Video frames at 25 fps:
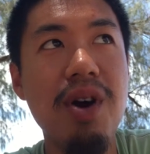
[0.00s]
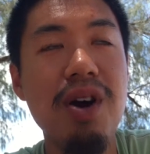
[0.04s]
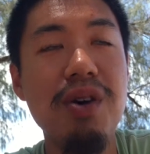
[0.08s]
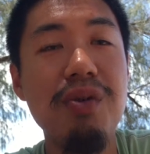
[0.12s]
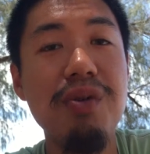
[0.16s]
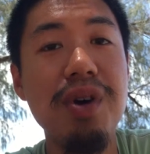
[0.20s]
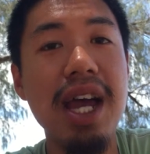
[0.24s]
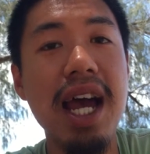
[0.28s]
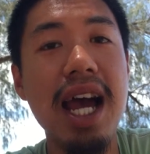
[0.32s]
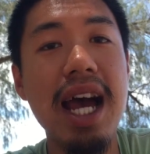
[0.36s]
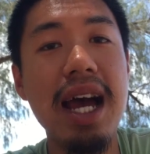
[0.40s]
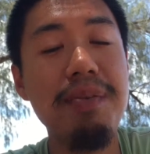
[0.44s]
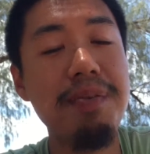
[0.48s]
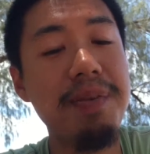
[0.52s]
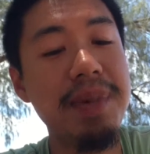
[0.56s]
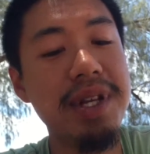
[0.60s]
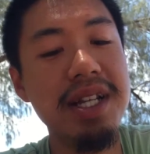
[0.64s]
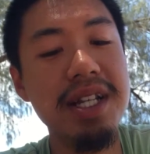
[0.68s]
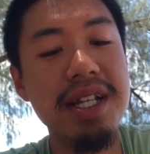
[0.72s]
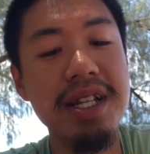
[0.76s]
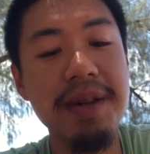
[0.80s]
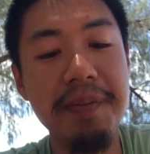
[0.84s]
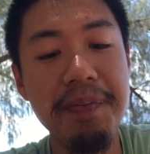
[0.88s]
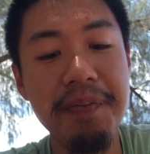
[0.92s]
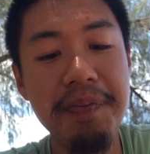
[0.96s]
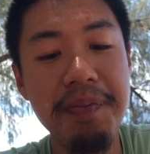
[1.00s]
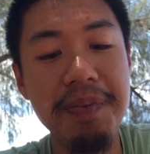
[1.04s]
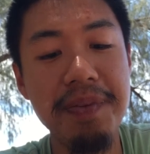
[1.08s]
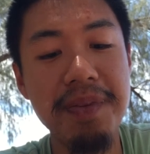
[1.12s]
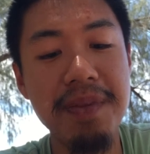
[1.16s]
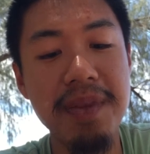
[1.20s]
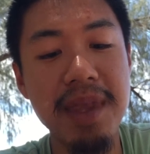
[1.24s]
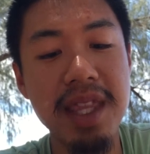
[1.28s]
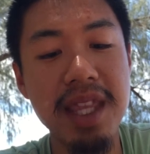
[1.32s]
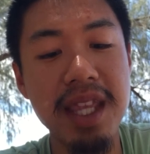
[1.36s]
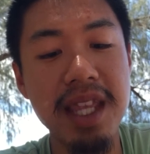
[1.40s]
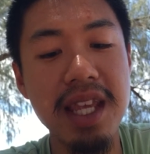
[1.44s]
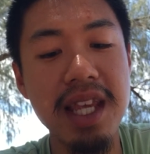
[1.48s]
always happy.
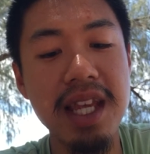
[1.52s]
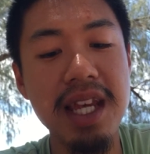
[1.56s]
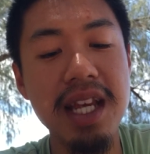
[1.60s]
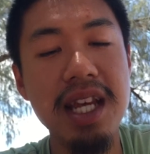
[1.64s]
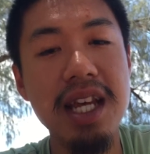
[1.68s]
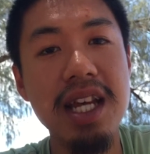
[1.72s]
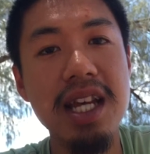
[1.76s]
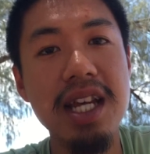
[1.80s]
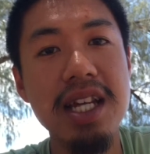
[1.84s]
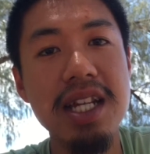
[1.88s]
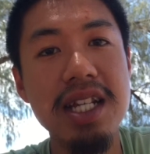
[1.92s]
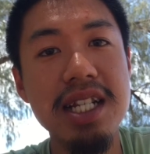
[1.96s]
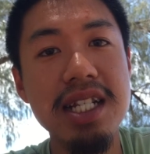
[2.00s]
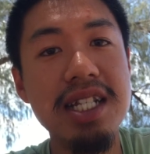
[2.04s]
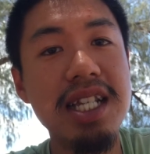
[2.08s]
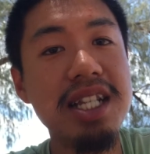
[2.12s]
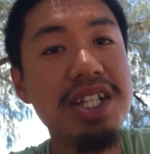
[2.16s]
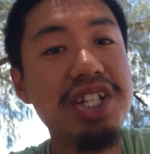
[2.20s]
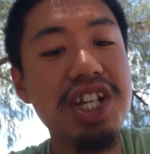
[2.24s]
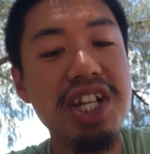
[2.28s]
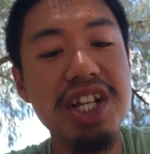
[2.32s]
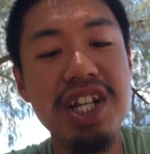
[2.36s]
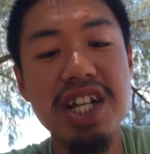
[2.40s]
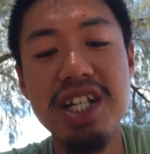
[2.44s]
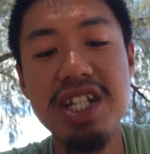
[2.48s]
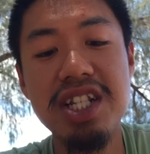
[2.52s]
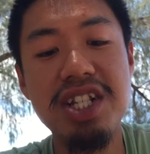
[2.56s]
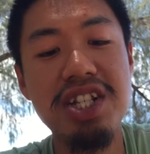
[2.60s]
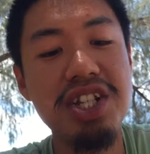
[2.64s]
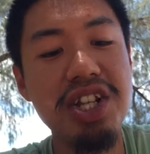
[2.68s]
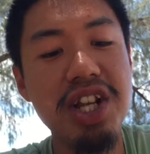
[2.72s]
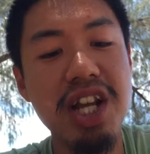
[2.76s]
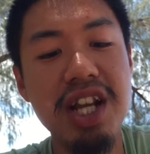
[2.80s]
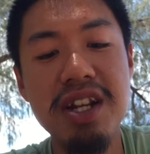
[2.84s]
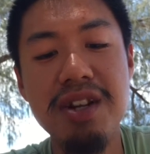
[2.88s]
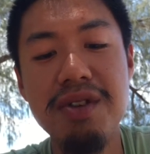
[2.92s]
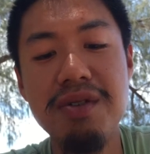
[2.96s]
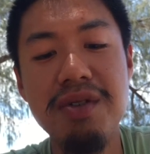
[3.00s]
This is just
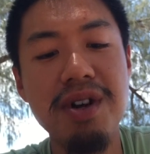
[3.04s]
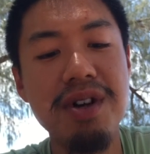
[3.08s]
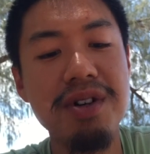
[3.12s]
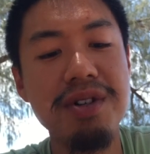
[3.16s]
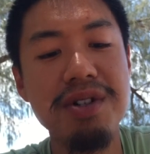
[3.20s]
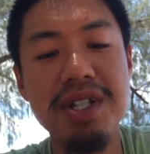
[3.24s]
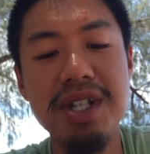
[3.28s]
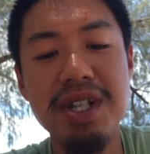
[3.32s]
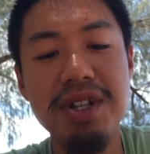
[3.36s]
general